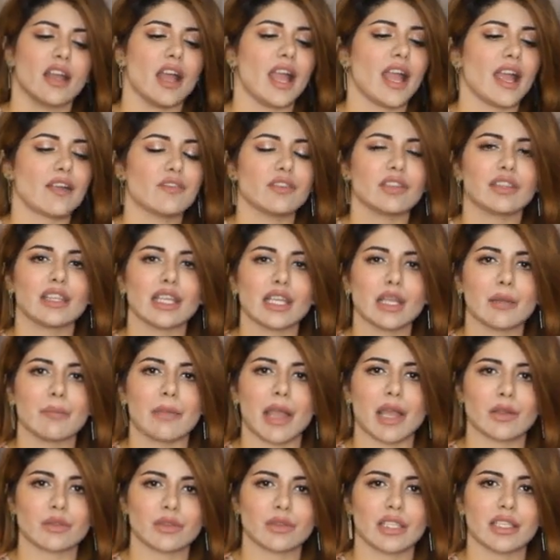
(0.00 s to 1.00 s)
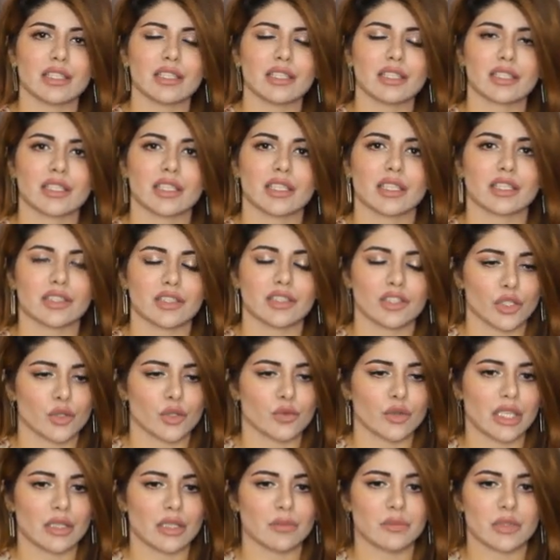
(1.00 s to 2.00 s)
Everything about this
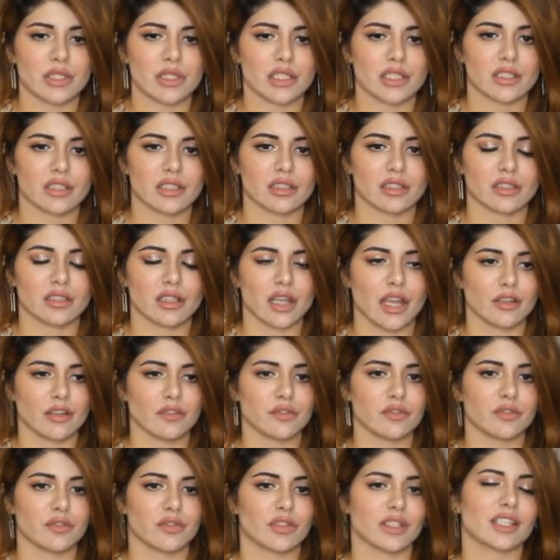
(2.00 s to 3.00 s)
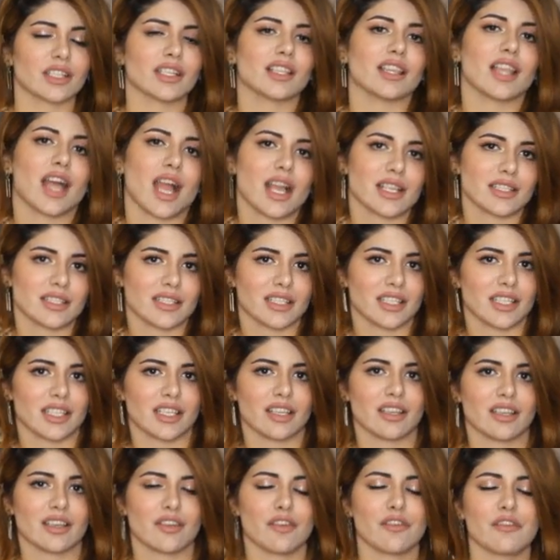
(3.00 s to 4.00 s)
screams kind of
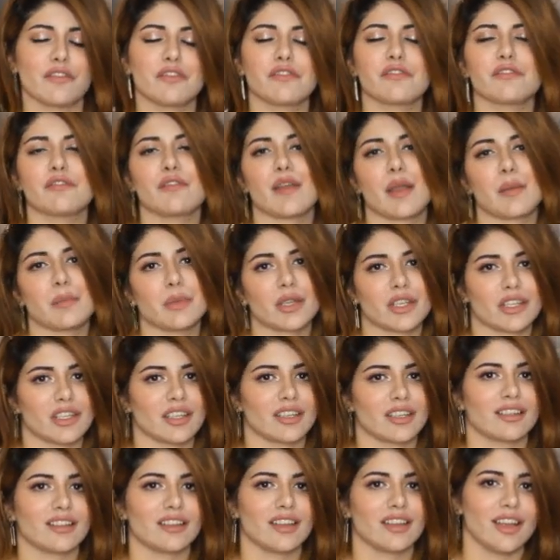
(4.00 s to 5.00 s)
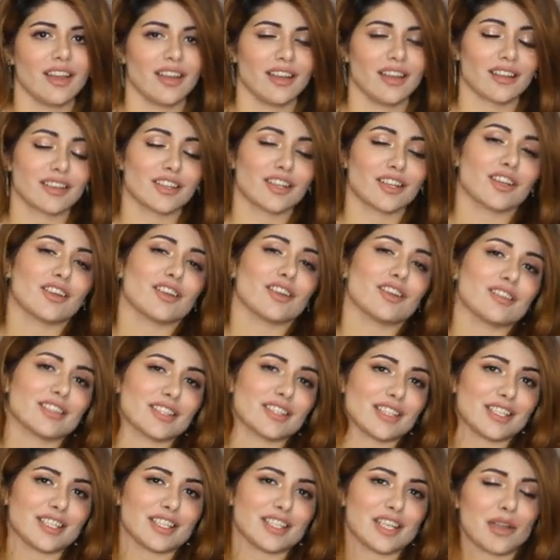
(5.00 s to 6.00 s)
classy, feminine,
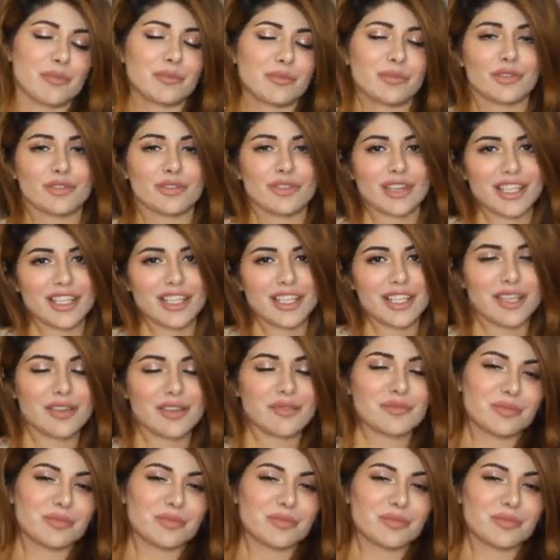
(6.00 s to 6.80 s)
girly, pretty,